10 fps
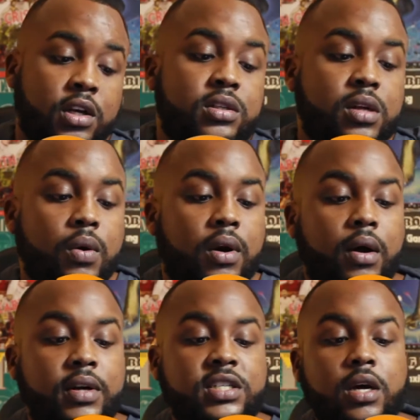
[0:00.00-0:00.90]

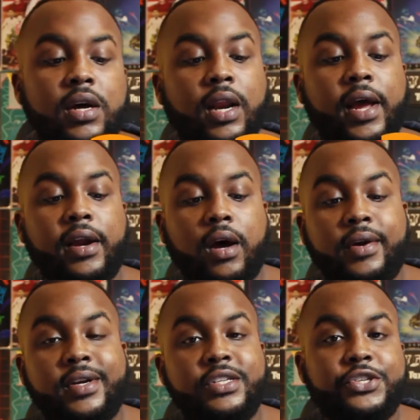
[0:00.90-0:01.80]
SoundCloud is an online
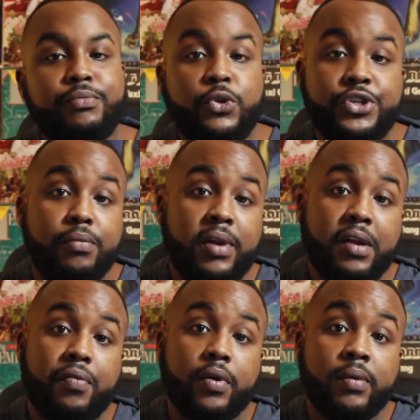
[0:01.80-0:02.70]
audio distribution
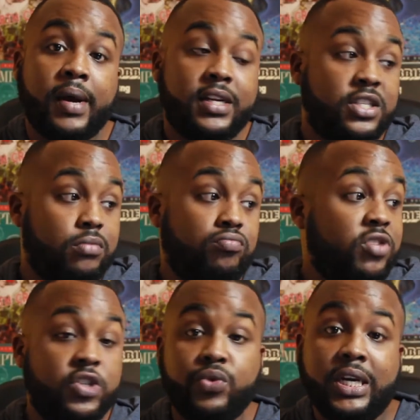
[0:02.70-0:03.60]
platform, and
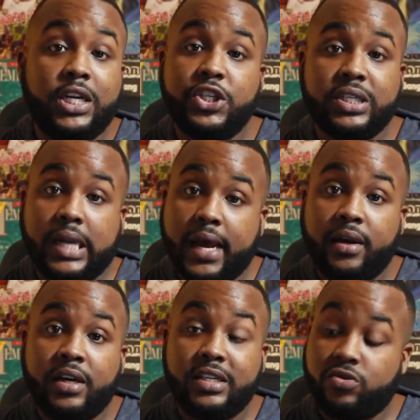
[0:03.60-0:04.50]
it's really just
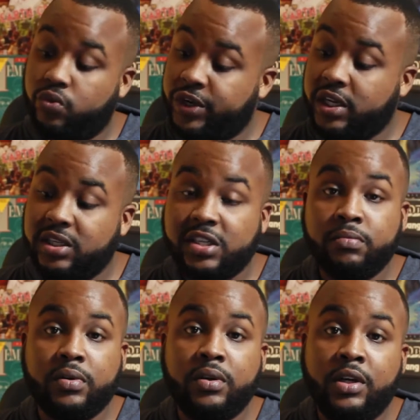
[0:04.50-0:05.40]
that. It's real
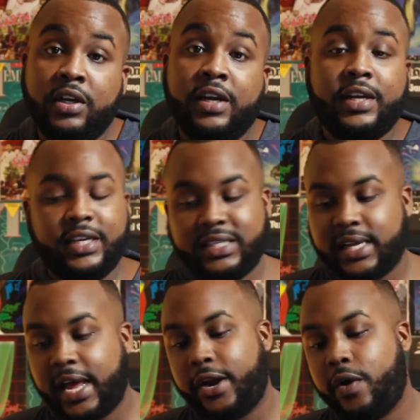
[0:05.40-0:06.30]
simple. You
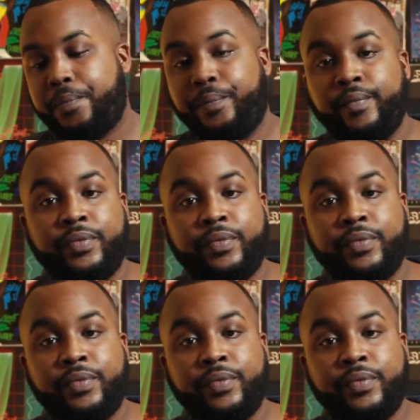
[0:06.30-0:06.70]
sign up.